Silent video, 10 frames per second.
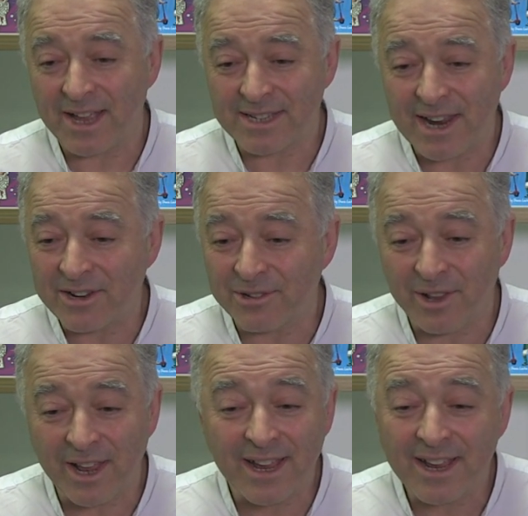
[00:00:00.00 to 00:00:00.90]
as an
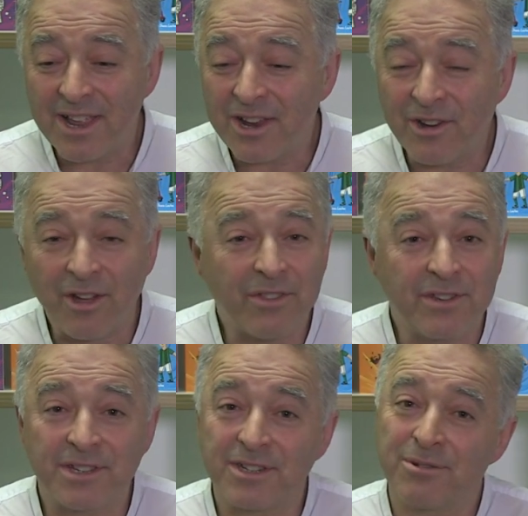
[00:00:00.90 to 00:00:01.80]
adult like
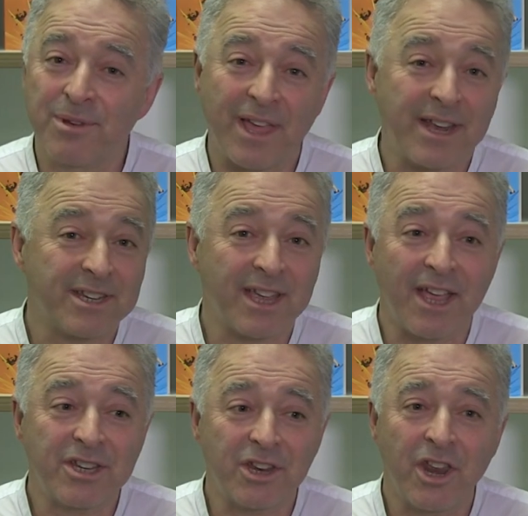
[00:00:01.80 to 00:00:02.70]
nothing to do with
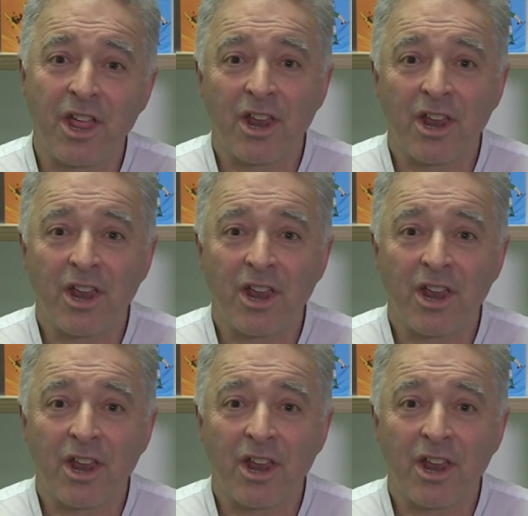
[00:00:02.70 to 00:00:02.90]
education